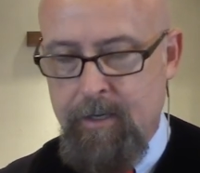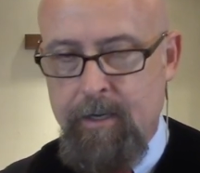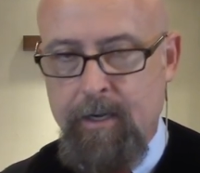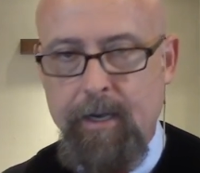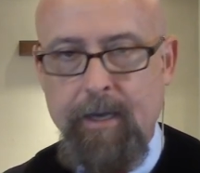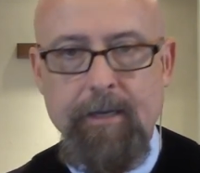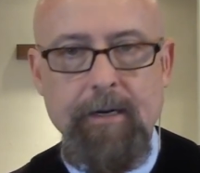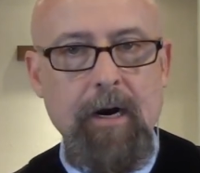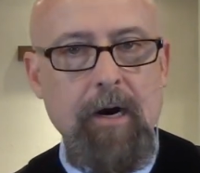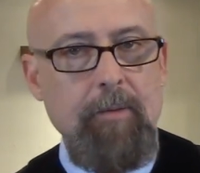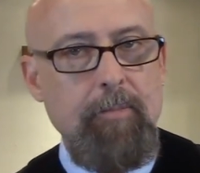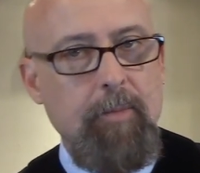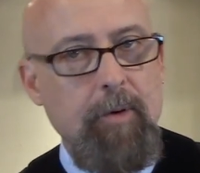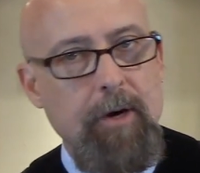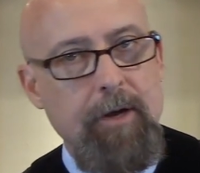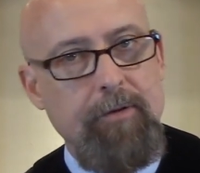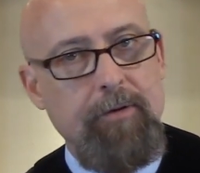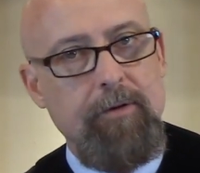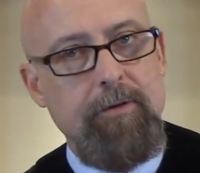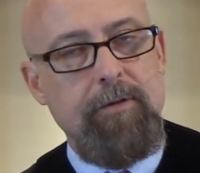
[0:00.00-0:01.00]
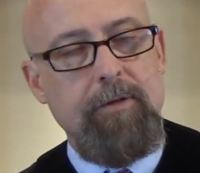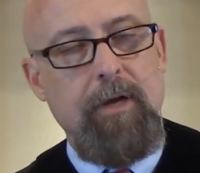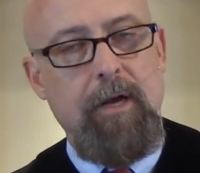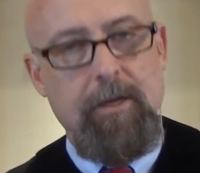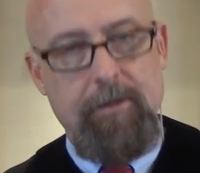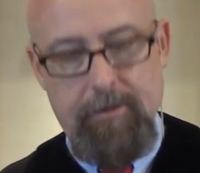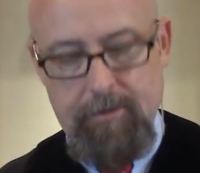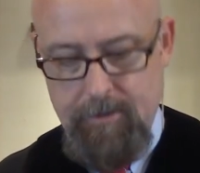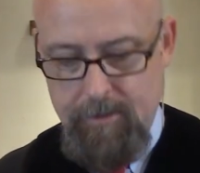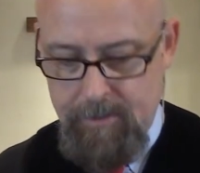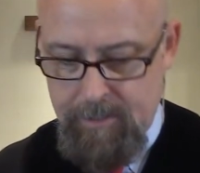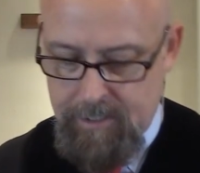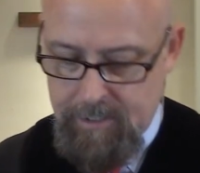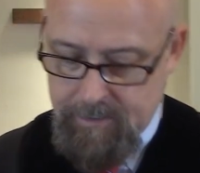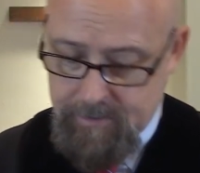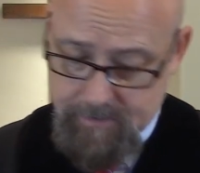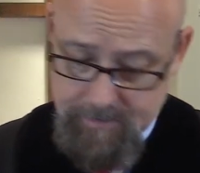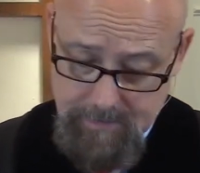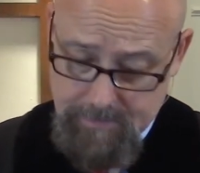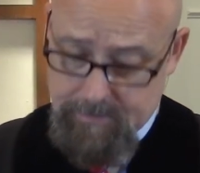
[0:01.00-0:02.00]
and our brother
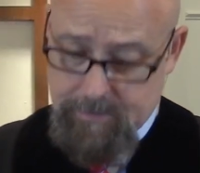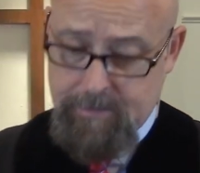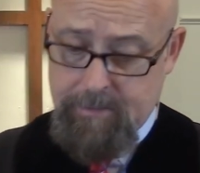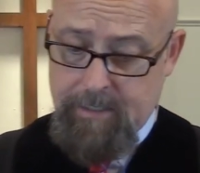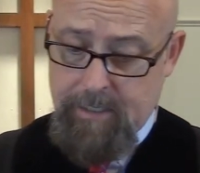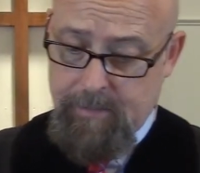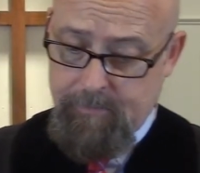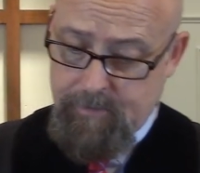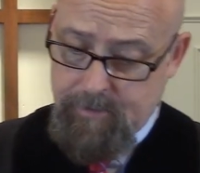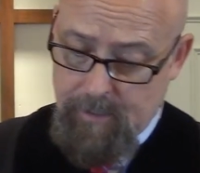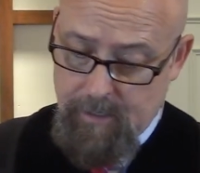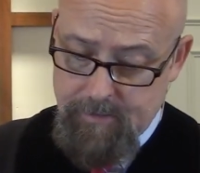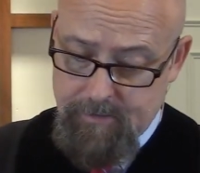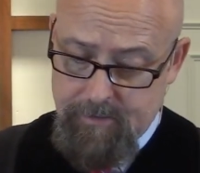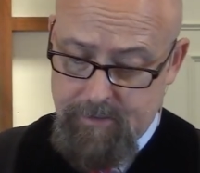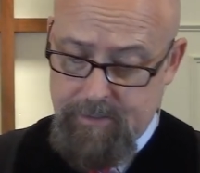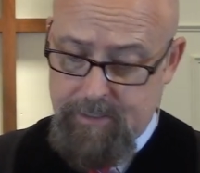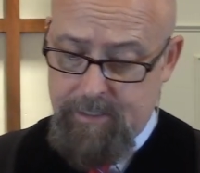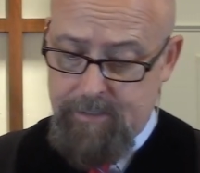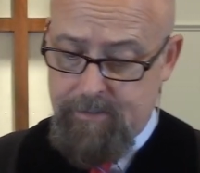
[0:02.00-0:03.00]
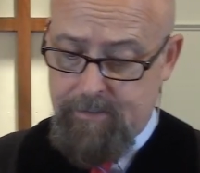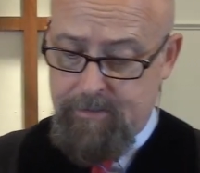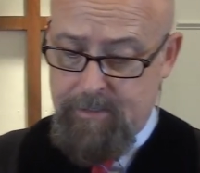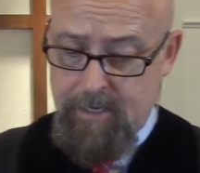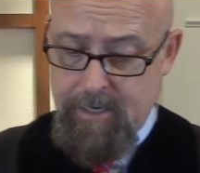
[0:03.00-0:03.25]
Sosthenes. Is that the same Sosthenes?